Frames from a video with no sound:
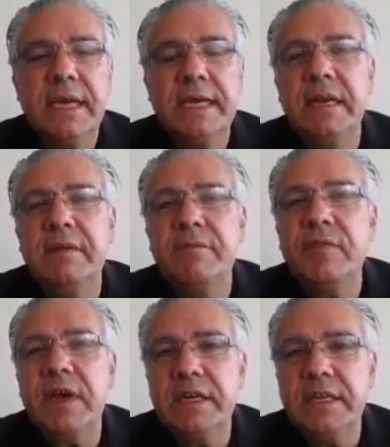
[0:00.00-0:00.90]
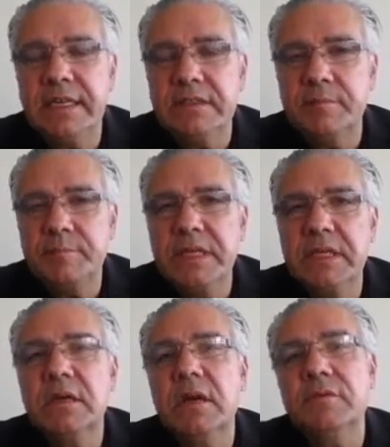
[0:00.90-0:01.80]
And then finally, at the
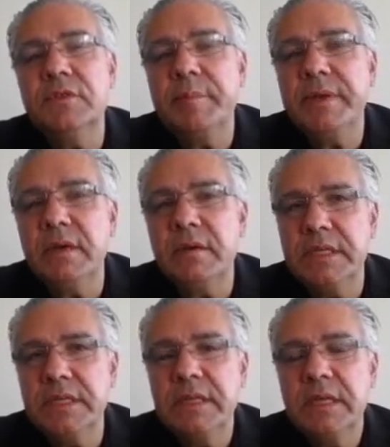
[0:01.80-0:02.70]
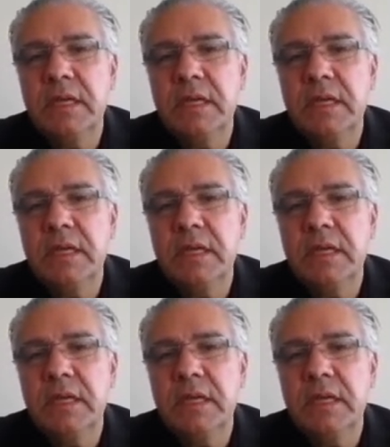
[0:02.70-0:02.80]
peak of the pyramid,